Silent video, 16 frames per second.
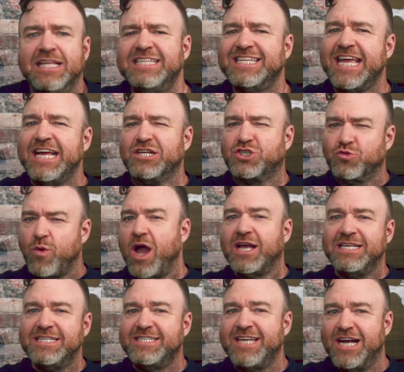Let's get
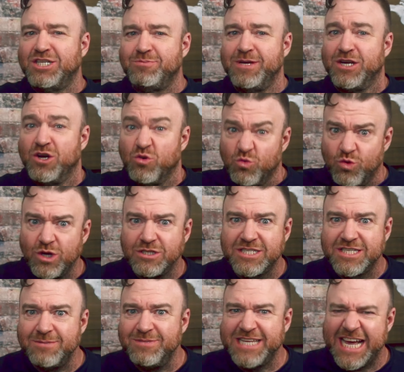drunk as Dutchmen, roll
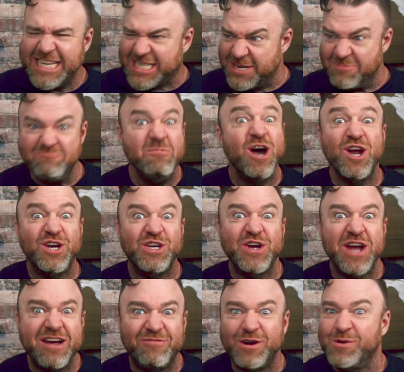some dice, and
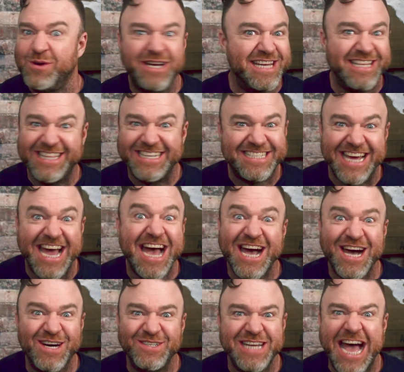murder everyone in the
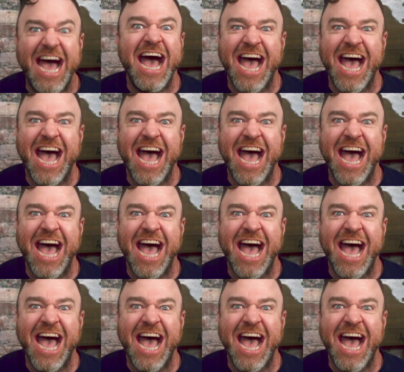town.